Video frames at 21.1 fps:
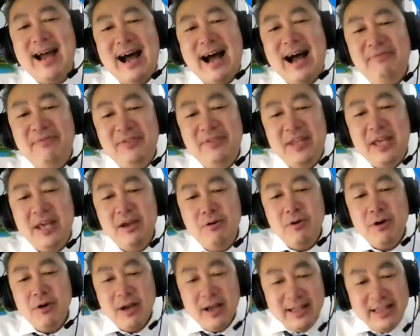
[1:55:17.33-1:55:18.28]

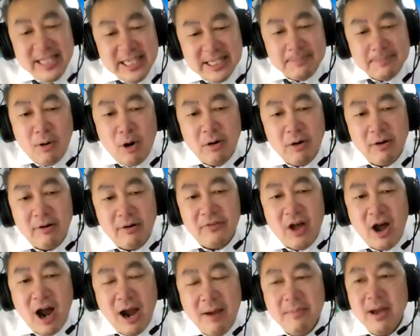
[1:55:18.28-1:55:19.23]
Until this point of
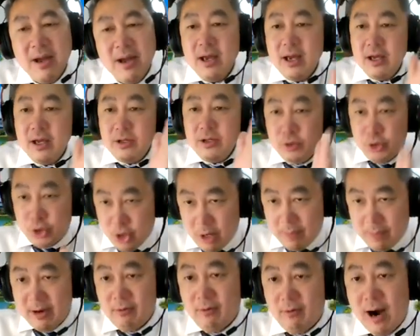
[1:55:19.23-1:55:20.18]
time, you
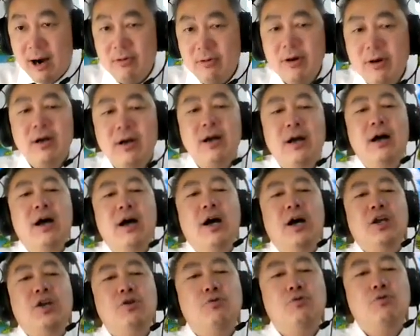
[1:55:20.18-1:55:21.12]
stop a while.
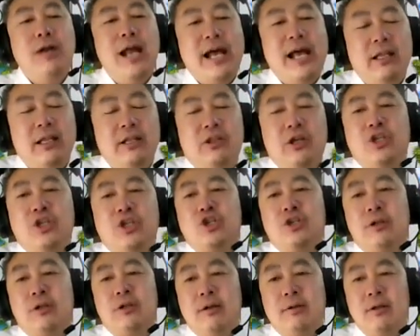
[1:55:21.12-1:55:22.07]
You let
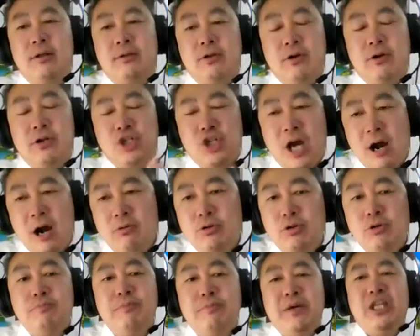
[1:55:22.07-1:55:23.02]
the child
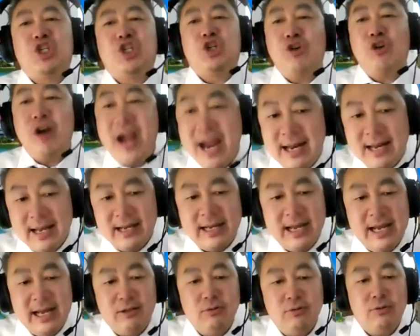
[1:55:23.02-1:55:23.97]
to be trained
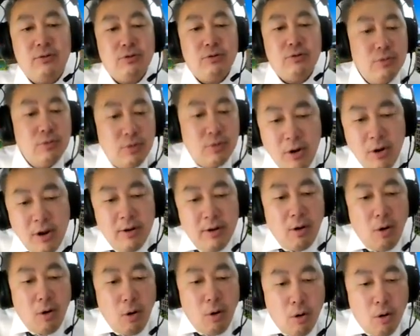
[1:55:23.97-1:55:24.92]
again, to learn
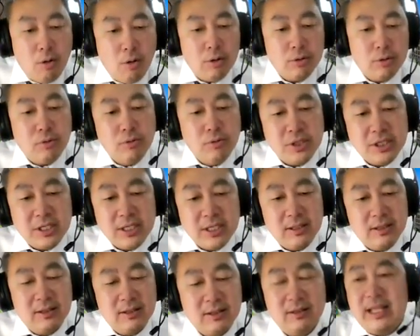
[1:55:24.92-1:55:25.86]
all those
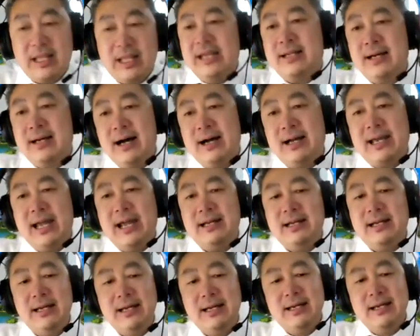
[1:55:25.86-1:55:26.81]
data
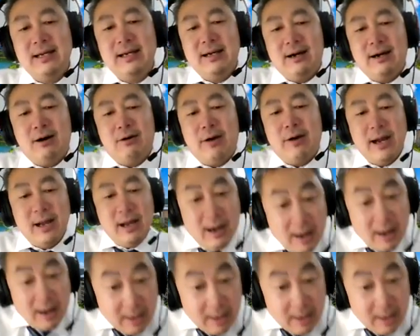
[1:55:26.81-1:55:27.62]
again. All right.